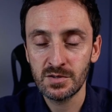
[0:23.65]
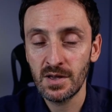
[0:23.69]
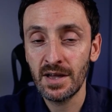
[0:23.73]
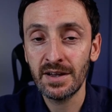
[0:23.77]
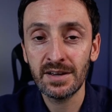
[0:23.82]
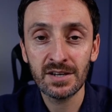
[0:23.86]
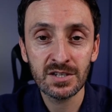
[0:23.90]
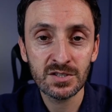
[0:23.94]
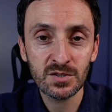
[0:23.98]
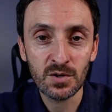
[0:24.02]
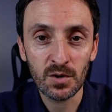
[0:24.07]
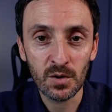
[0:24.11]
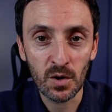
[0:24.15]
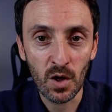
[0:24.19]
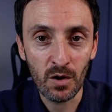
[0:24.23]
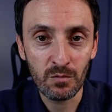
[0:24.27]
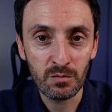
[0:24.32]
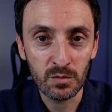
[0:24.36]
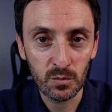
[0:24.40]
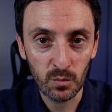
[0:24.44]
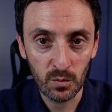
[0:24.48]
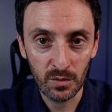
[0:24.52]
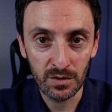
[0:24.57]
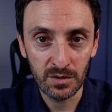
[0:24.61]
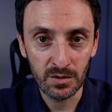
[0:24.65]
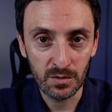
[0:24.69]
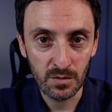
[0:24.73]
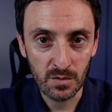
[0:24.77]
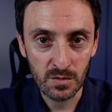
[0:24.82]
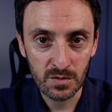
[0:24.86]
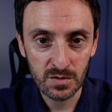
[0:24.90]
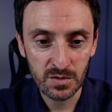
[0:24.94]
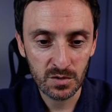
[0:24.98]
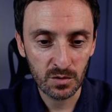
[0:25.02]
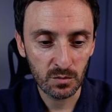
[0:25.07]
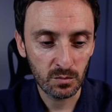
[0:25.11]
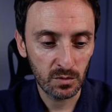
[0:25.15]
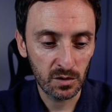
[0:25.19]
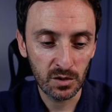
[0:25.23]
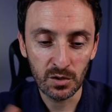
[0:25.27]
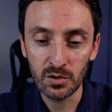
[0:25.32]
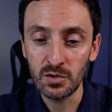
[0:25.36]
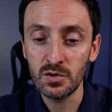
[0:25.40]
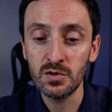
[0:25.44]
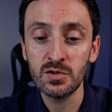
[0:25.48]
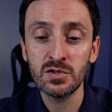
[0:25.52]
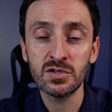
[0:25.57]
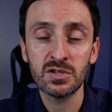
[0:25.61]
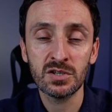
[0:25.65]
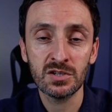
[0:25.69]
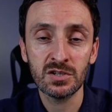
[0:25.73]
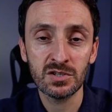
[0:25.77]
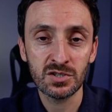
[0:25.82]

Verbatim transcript: So I'm going to start off with Windows. So we'll use